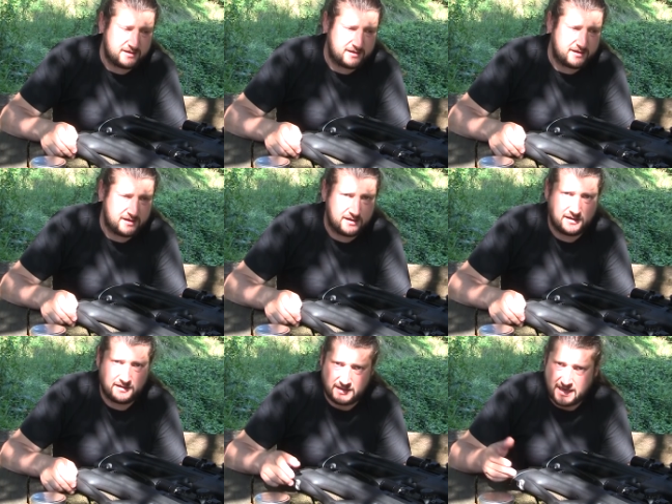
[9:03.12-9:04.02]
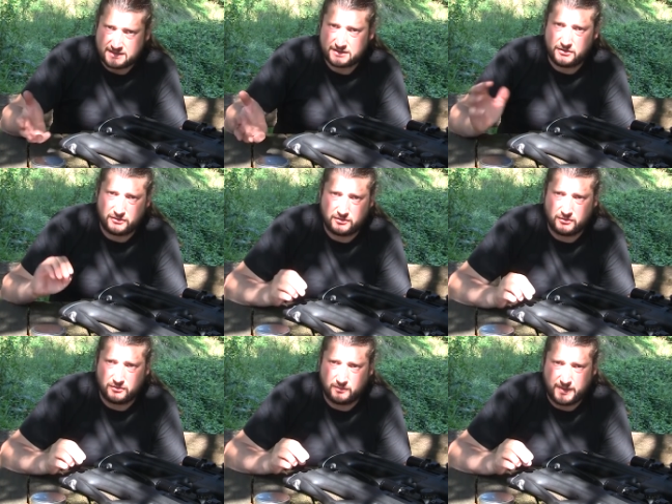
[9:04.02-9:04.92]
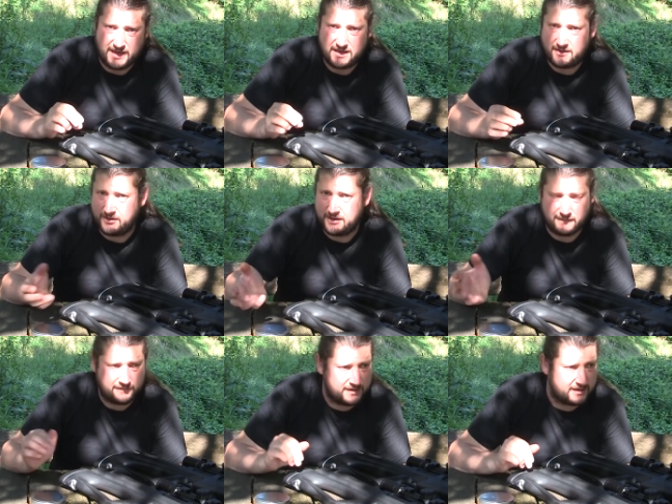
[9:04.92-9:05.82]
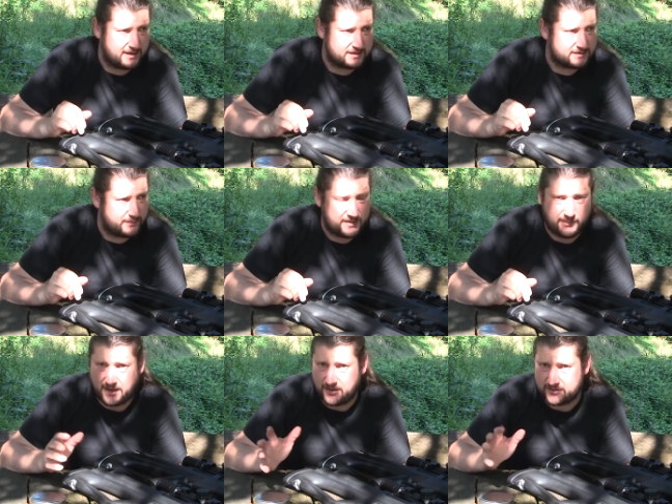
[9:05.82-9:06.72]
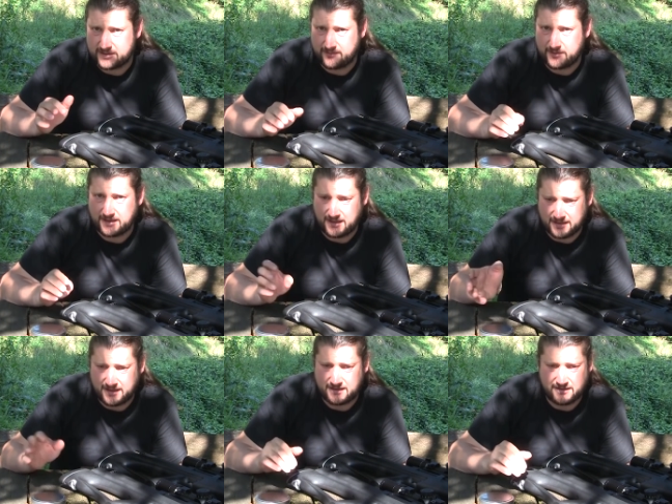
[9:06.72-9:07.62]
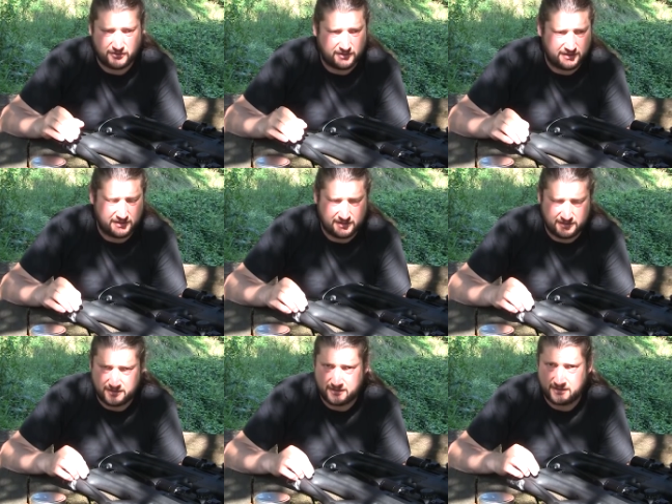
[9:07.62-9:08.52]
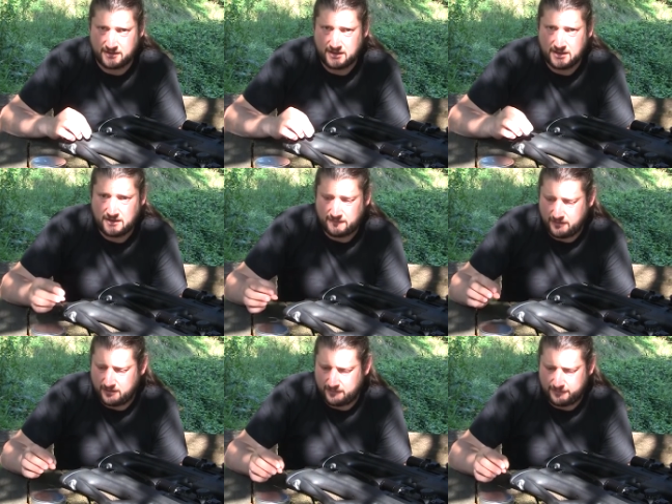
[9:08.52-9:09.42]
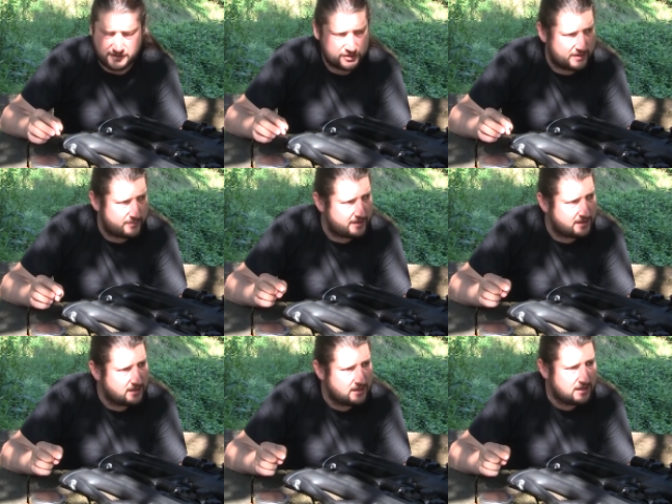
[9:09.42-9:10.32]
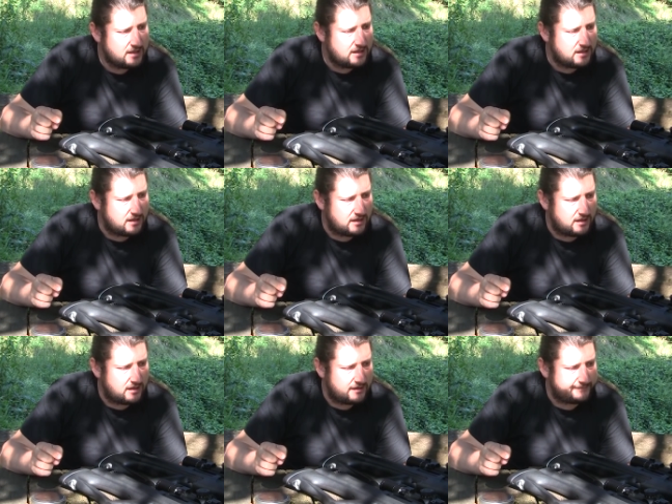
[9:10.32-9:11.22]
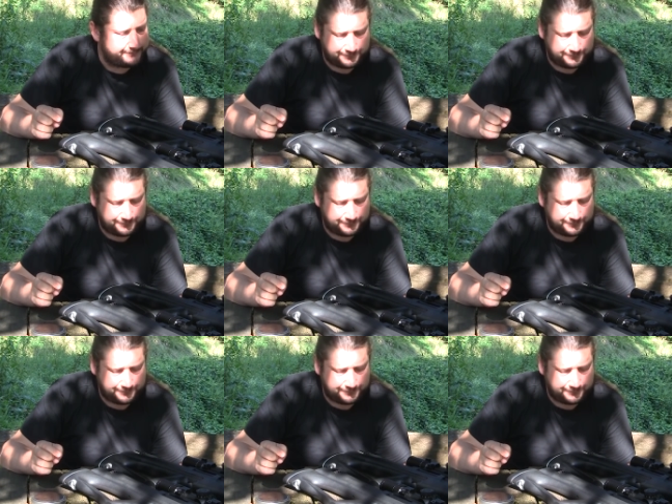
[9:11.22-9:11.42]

uh, ask you to pay. I believe he has PayPal or something like that, or, and uh, uh, free shipping. Um,